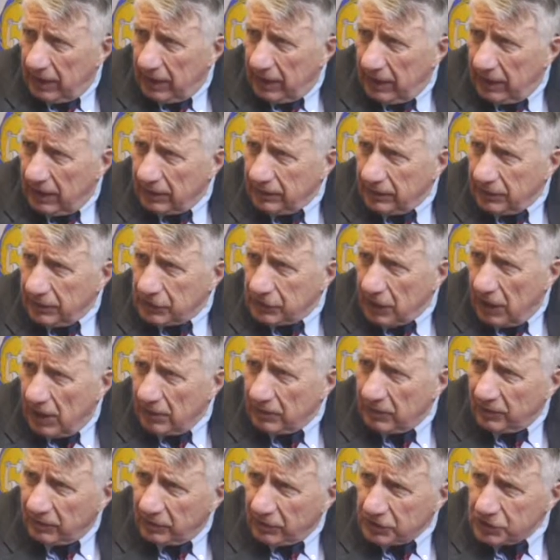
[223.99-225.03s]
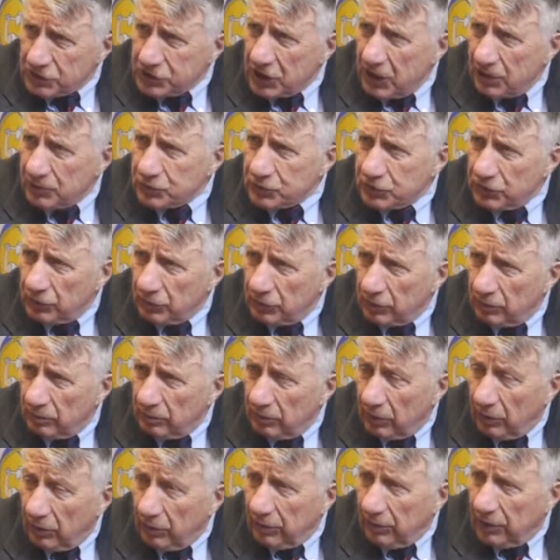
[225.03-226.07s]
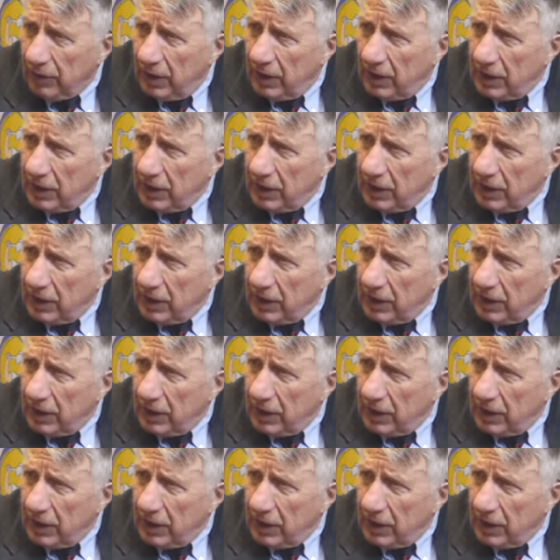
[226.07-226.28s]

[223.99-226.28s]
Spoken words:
at the time of conception or birth,